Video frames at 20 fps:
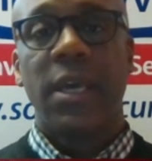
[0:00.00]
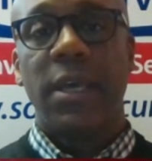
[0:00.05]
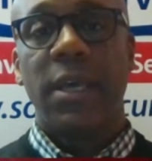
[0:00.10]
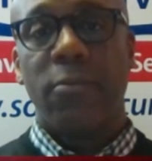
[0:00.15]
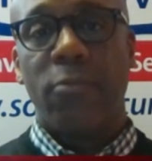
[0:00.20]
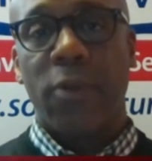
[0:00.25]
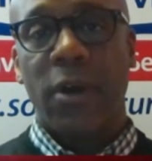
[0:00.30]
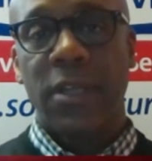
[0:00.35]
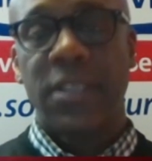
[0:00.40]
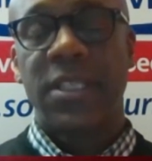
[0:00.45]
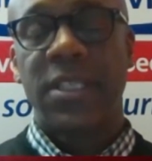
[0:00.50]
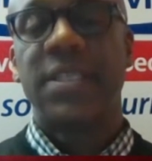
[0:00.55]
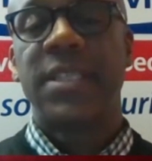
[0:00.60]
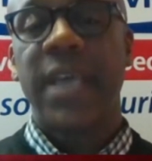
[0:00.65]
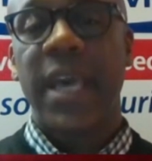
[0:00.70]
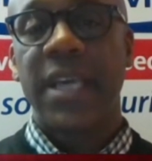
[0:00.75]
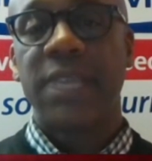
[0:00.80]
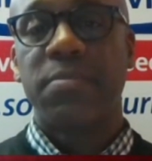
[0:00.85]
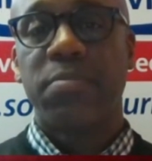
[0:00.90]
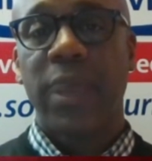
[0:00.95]
once it
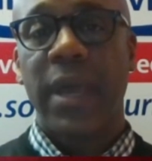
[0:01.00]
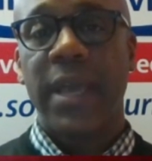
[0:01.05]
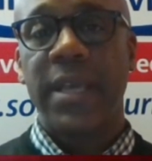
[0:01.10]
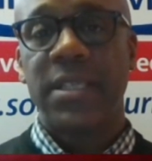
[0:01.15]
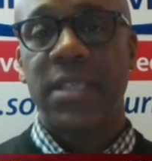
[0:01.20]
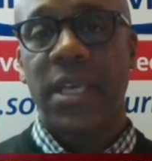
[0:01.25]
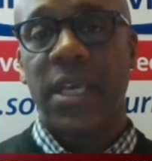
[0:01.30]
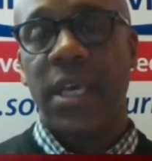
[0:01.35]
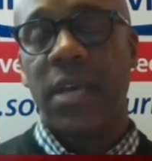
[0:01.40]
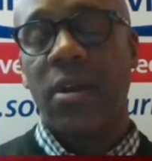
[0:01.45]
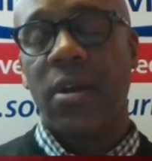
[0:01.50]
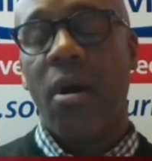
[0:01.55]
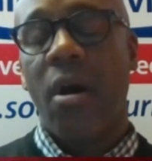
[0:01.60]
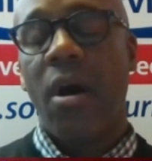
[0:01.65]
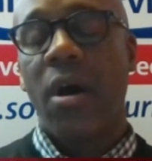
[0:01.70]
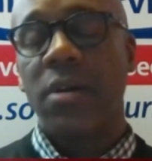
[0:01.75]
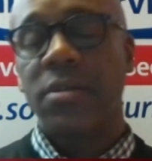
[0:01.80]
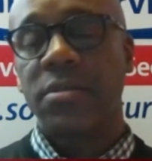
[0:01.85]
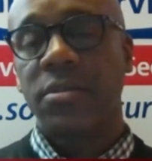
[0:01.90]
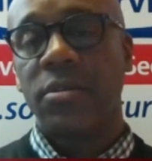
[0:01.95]
takes place, it
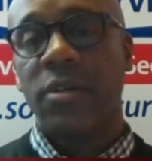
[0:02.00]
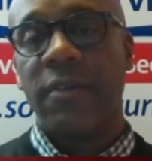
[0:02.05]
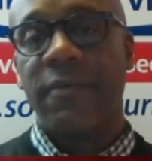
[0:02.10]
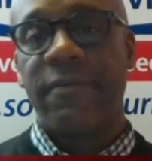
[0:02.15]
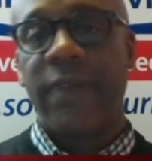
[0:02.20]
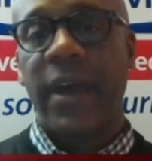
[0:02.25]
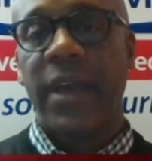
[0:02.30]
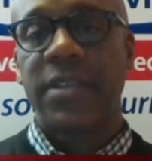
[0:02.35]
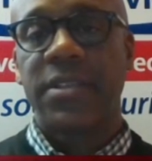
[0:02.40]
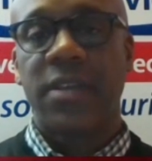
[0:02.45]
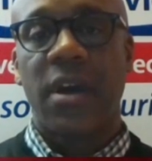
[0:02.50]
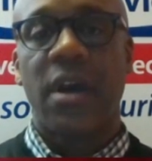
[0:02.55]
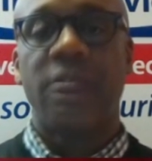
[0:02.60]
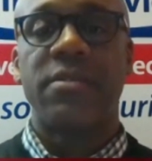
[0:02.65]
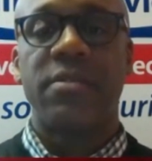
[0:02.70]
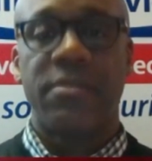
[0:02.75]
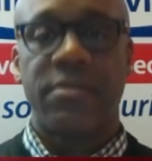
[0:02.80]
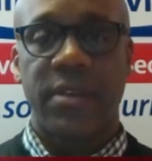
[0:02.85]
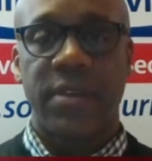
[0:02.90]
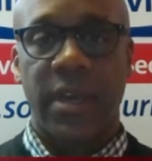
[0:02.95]
also affects
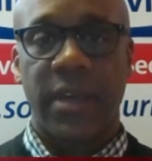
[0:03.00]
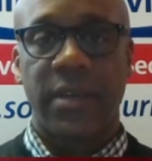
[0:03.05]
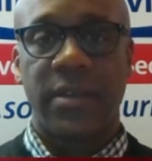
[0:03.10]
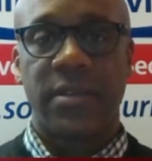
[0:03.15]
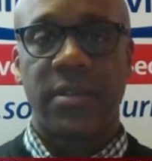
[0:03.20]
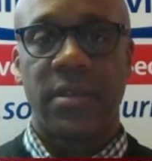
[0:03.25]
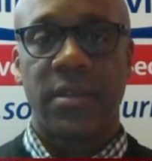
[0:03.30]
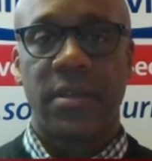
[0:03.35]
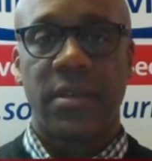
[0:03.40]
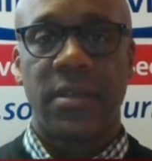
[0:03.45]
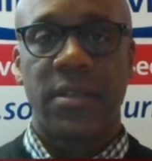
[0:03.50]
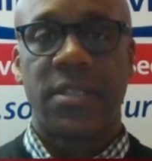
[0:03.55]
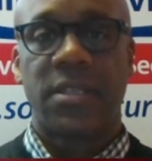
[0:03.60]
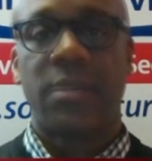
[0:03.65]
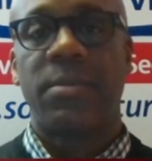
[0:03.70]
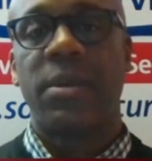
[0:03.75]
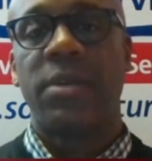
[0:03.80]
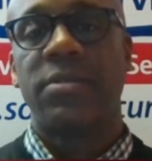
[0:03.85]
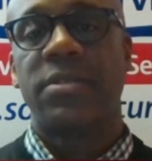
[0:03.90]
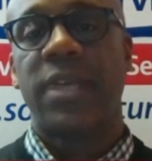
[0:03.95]
other things.
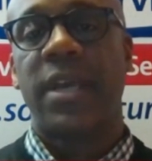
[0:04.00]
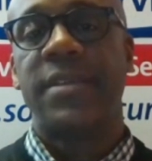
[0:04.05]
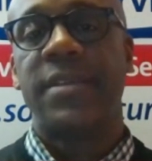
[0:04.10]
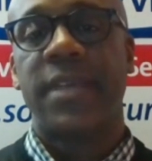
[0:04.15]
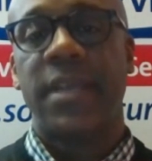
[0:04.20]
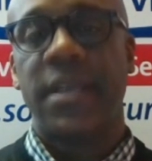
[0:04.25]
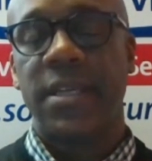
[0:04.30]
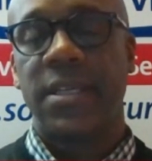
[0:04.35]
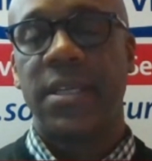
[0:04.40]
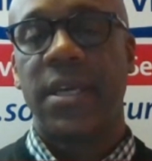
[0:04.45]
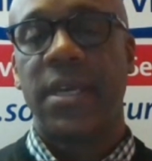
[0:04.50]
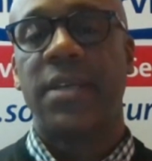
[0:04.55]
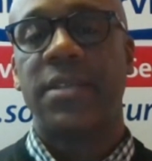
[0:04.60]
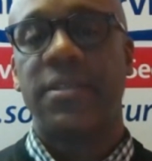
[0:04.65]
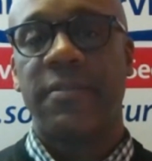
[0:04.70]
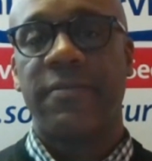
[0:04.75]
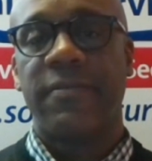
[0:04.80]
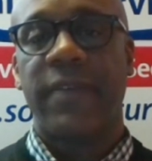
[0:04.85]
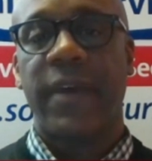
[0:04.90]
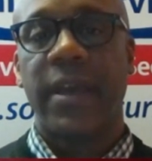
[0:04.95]
Some of those things that it does
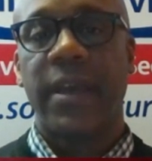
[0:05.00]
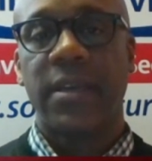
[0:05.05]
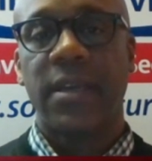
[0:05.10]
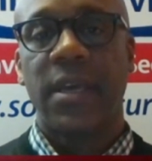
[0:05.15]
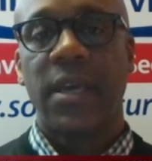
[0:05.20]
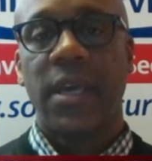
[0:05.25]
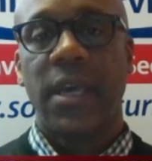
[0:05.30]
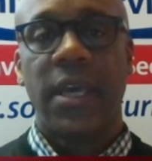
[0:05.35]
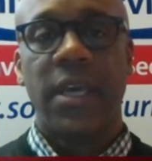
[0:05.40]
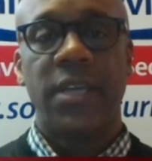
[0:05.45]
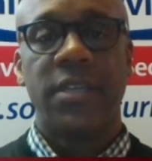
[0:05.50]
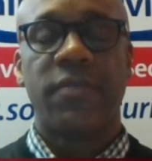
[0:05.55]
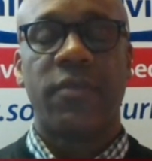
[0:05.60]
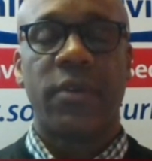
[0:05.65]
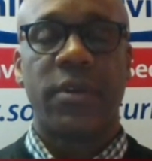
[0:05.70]
affect is, for